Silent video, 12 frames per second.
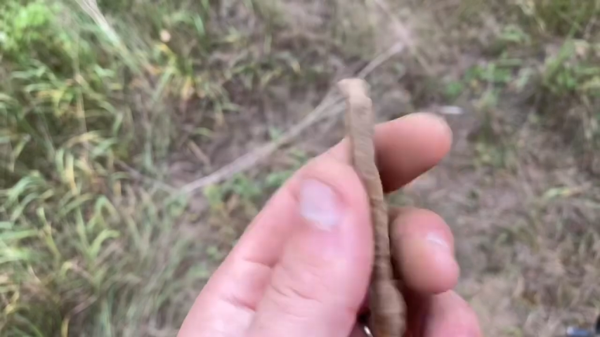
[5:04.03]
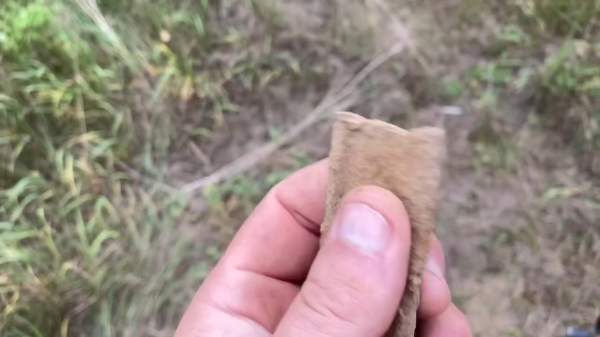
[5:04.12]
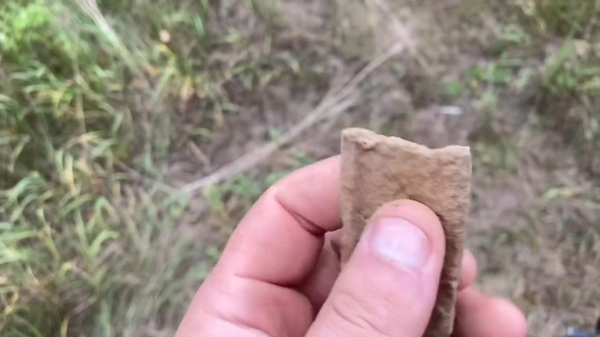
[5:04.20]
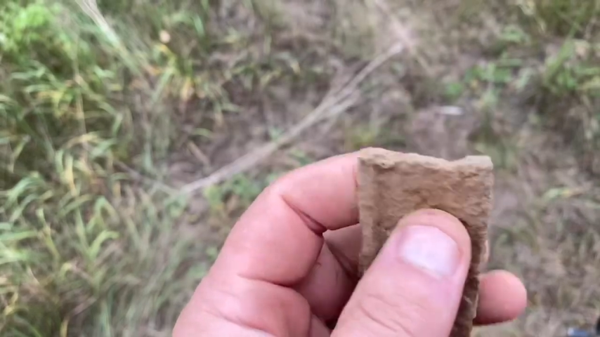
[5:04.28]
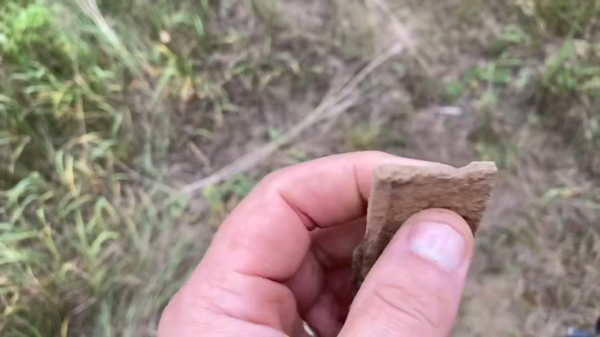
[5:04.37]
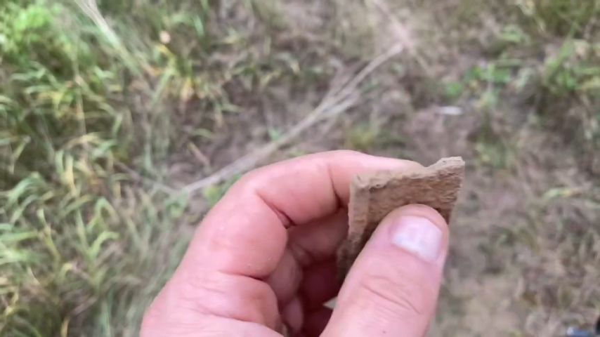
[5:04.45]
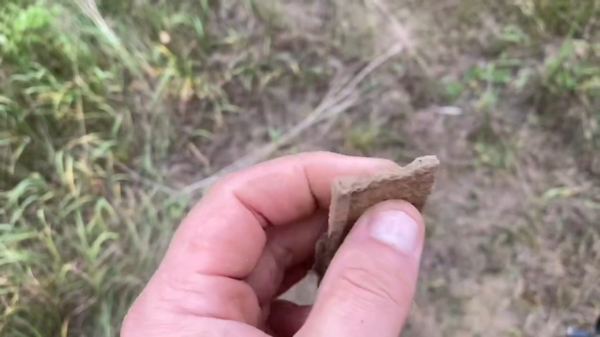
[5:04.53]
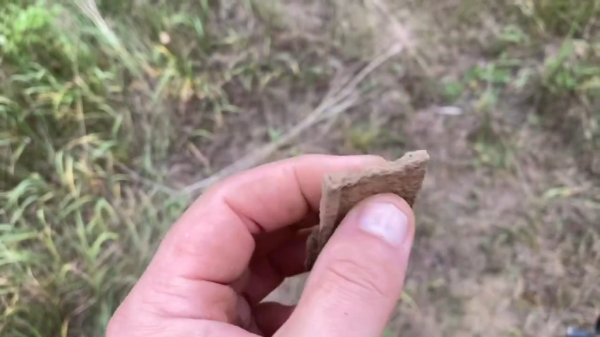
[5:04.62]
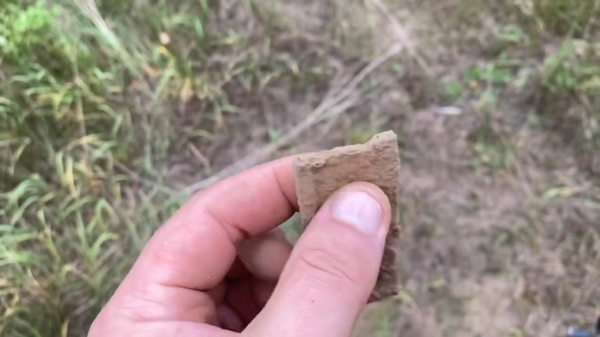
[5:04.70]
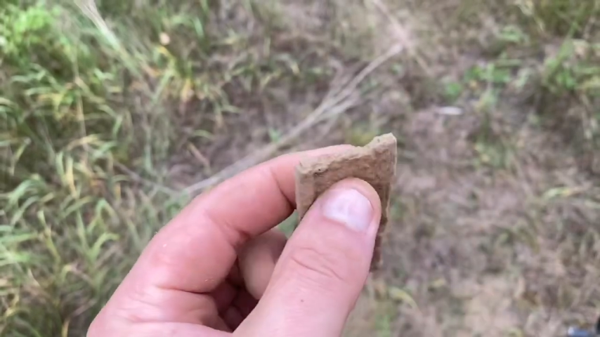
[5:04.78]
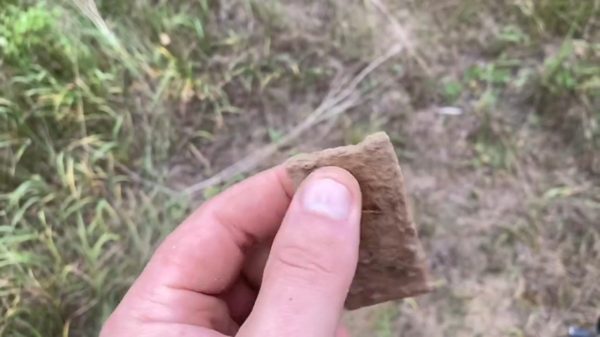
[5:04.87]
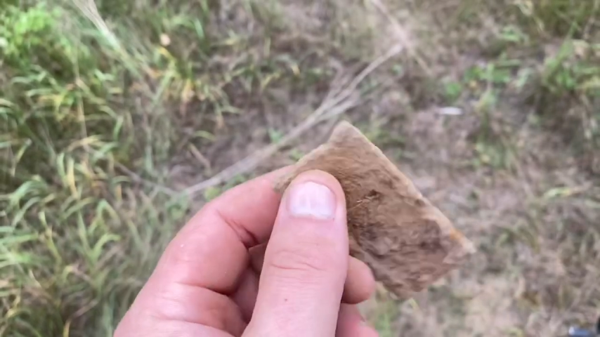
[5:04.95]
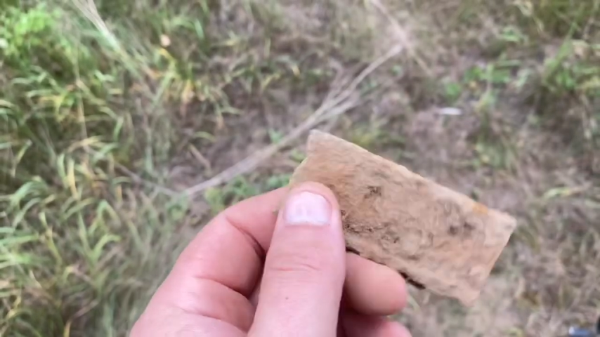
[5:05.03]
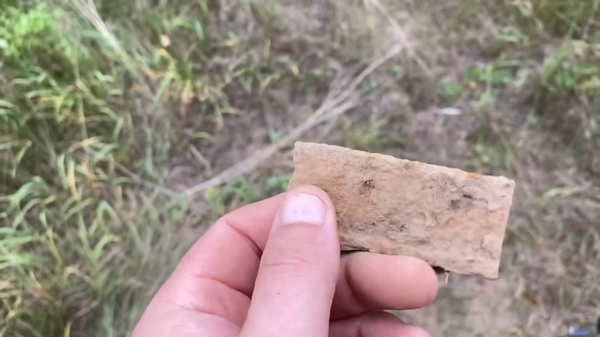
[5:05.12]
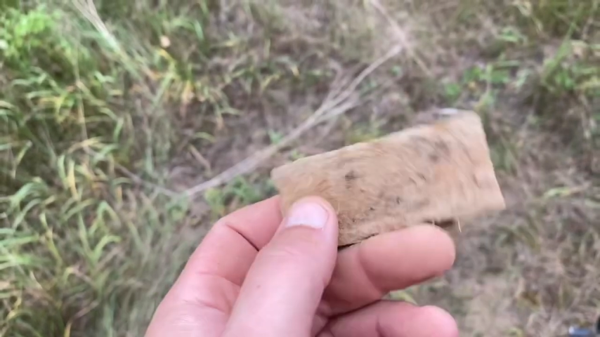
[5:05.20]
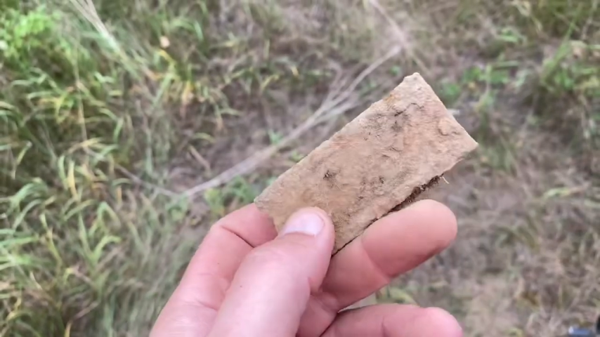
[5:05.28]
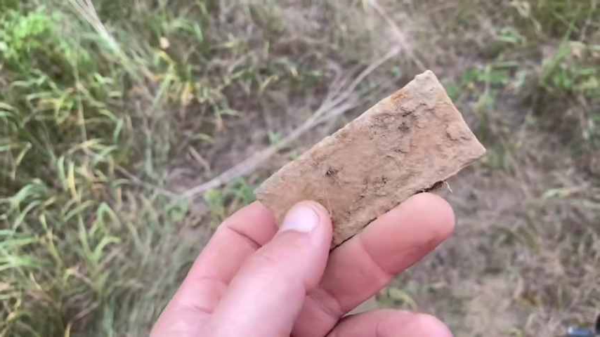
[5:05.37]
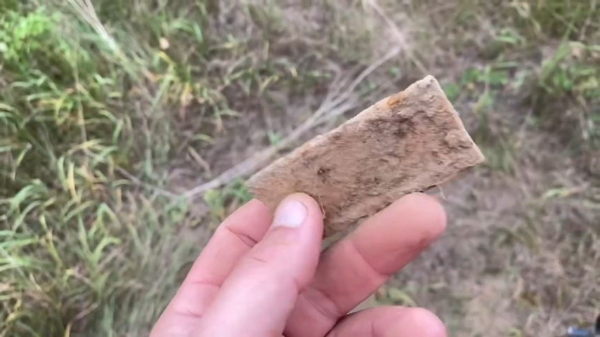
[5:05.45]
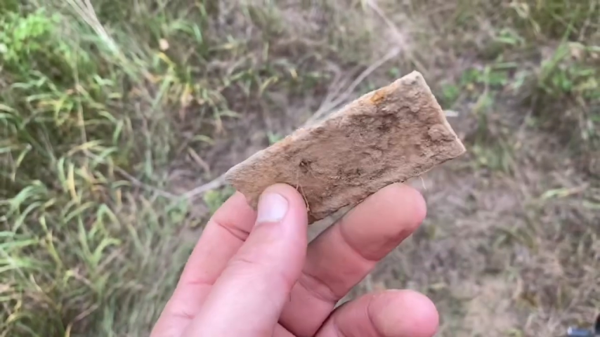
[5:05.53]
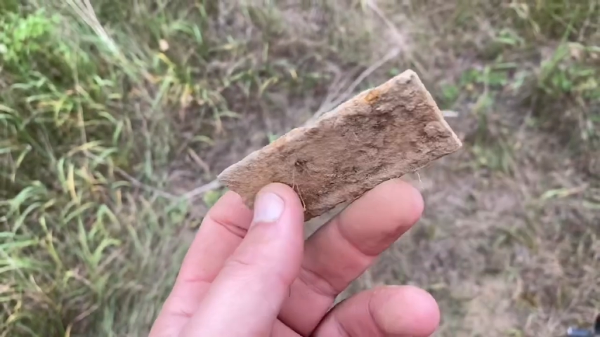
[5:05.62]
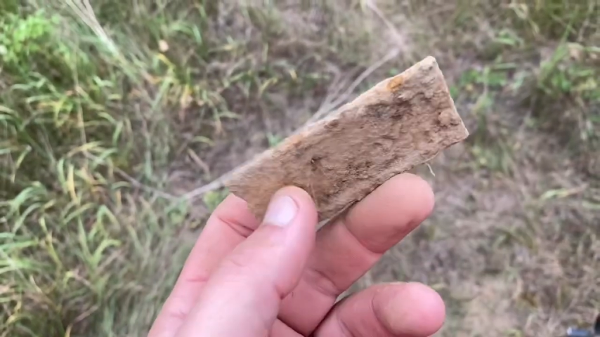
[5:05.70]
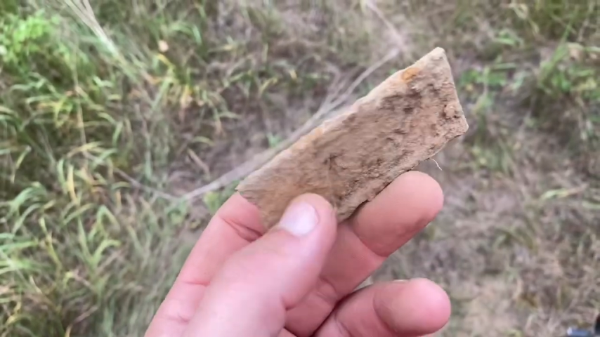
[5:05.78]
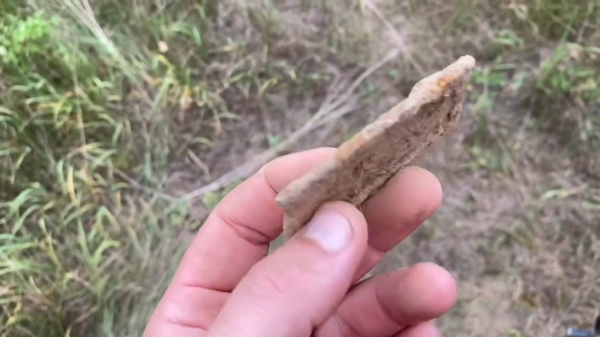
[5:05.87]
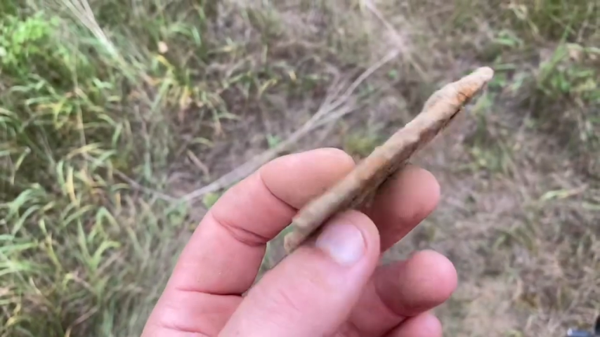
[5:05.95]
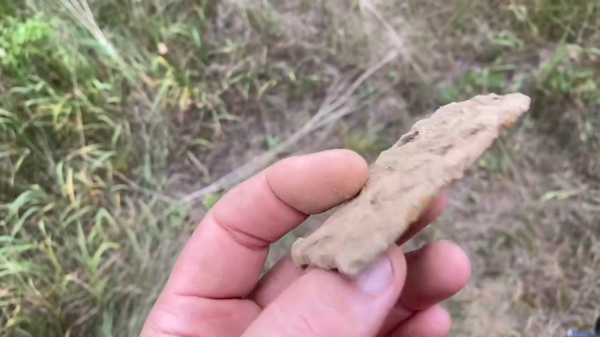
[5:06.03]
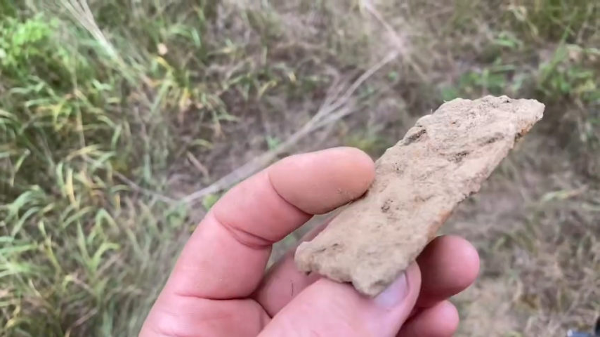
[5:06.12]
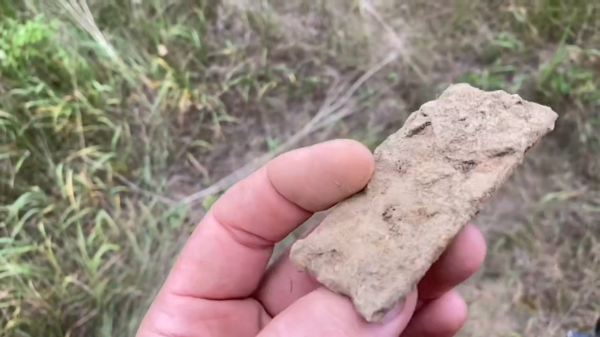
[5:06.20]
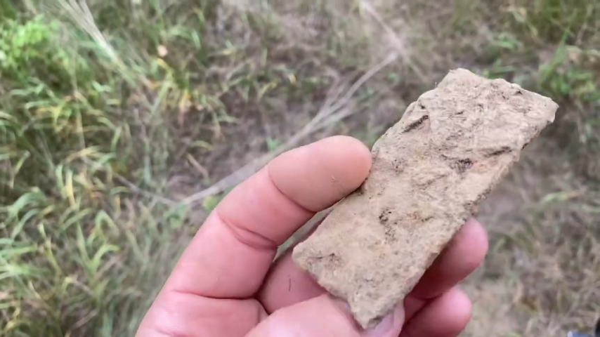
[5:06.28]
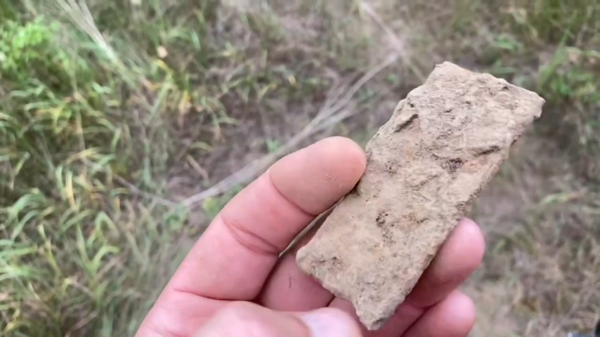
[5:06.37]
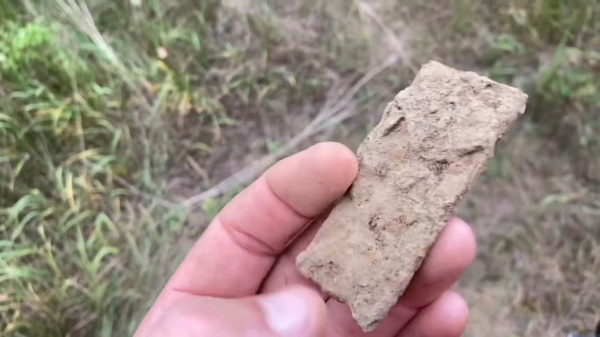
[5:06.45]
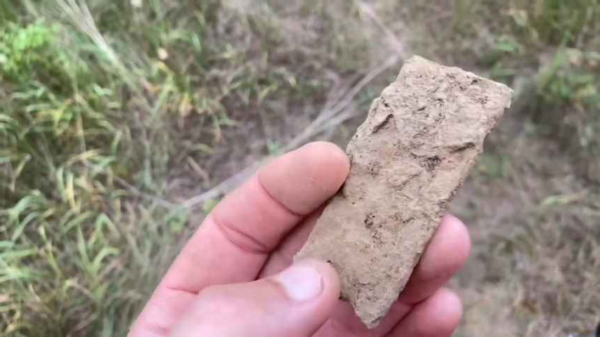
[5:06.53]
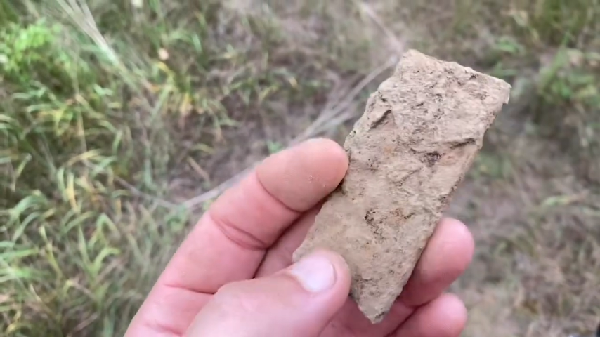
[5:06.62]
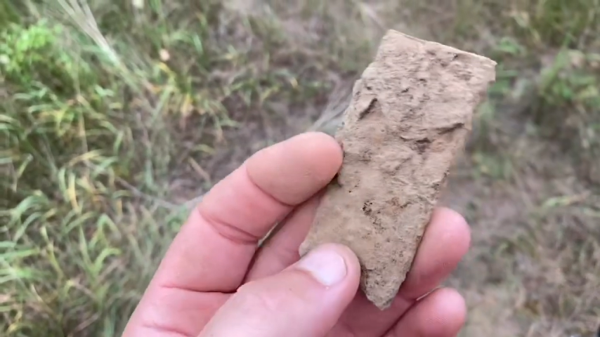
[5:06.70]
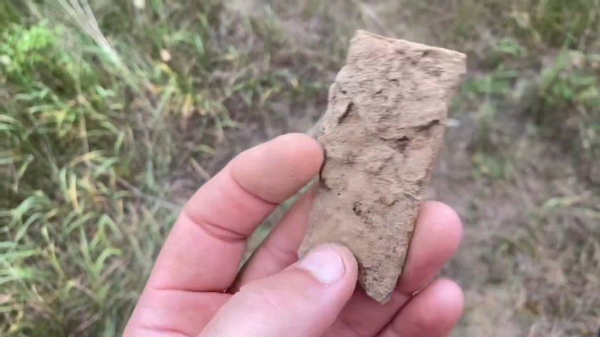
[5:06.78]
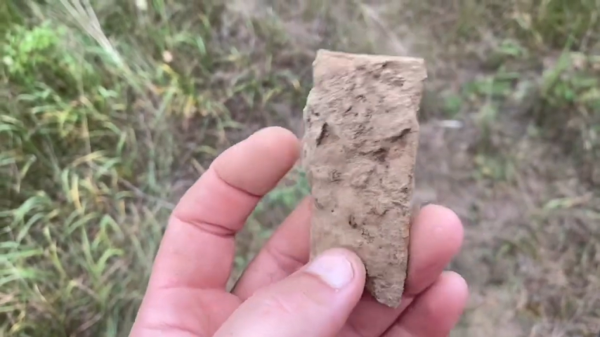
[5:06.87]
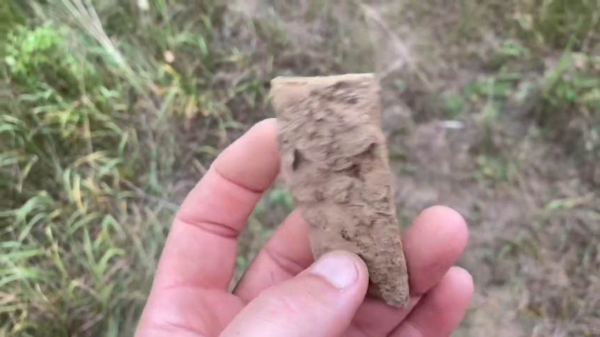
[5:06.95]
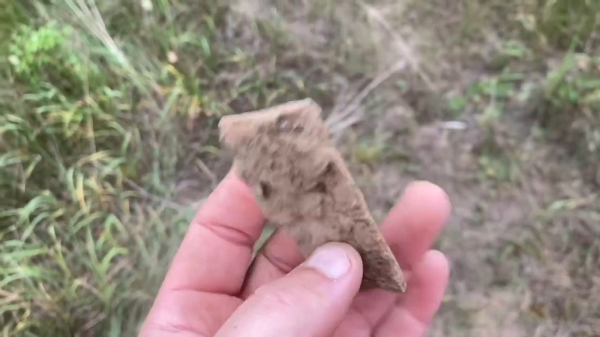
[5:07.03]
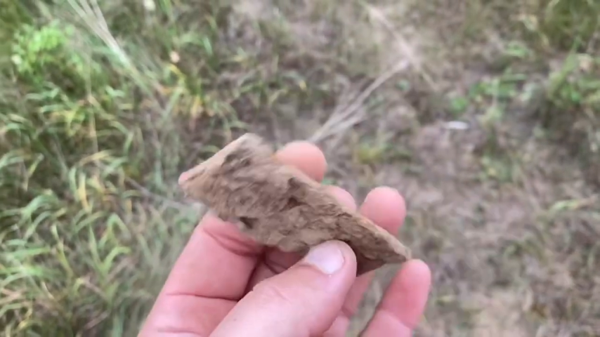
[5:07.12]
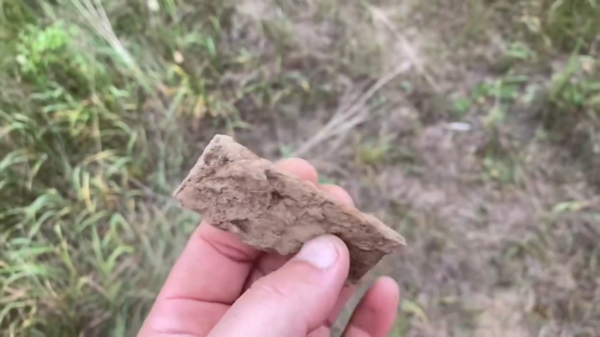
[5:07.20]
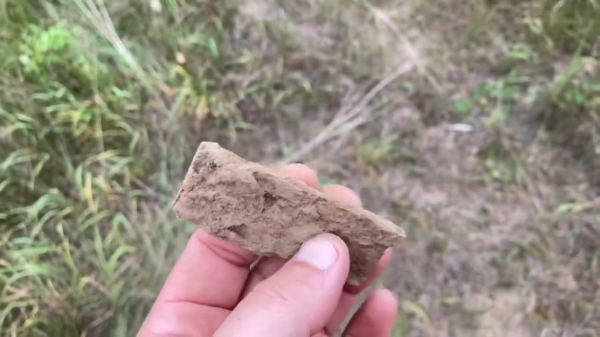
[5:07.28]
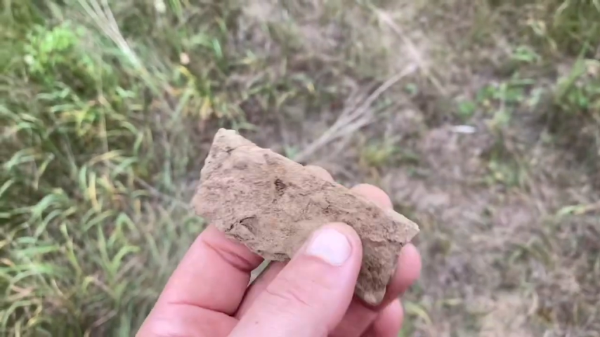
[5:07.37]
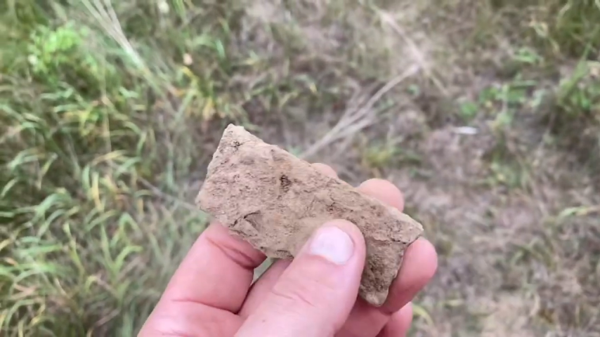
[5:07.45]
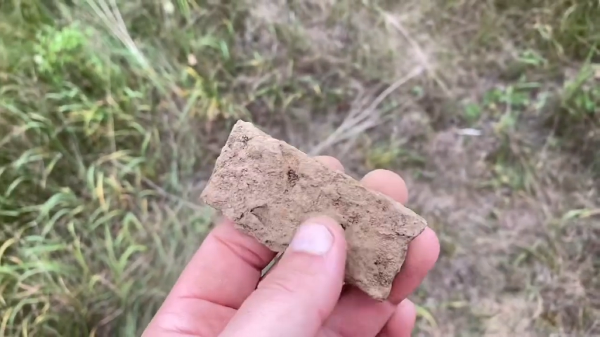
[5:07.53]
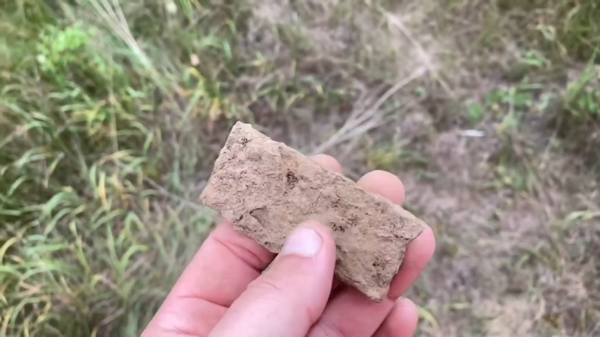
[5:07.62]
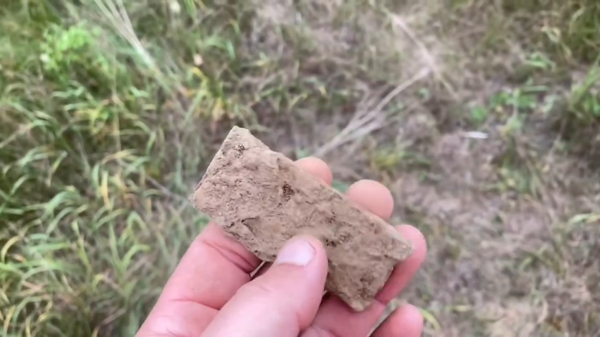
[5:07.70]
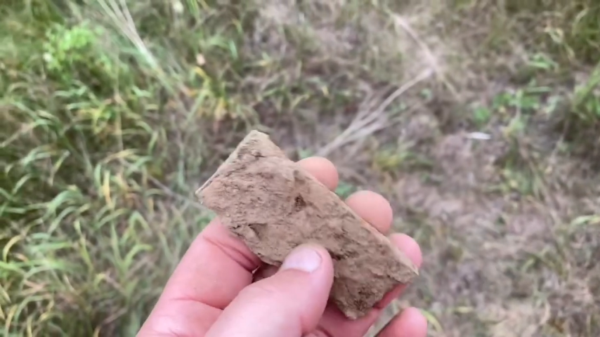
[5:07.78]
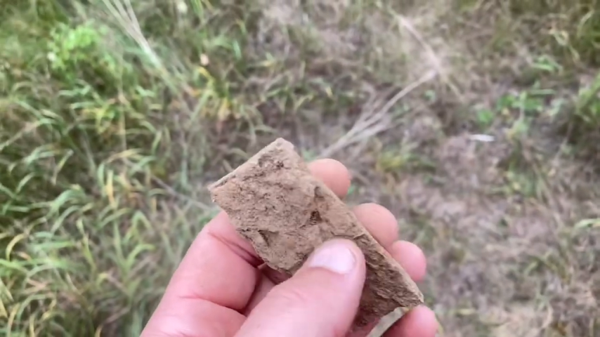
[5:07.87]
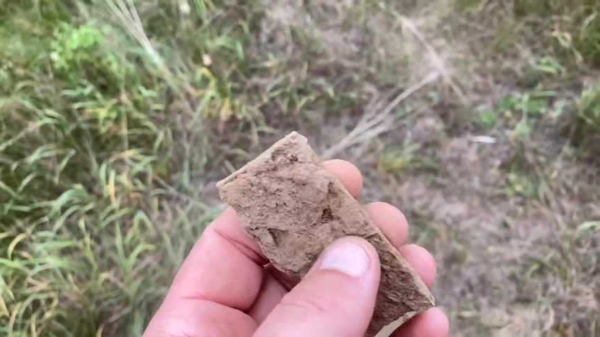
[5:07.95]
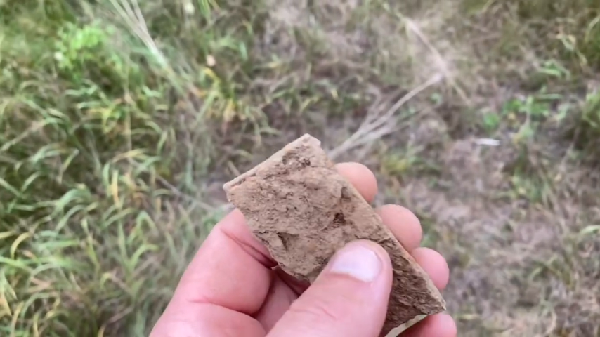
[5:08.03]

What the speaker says: No face is visible, so there are no lips to read.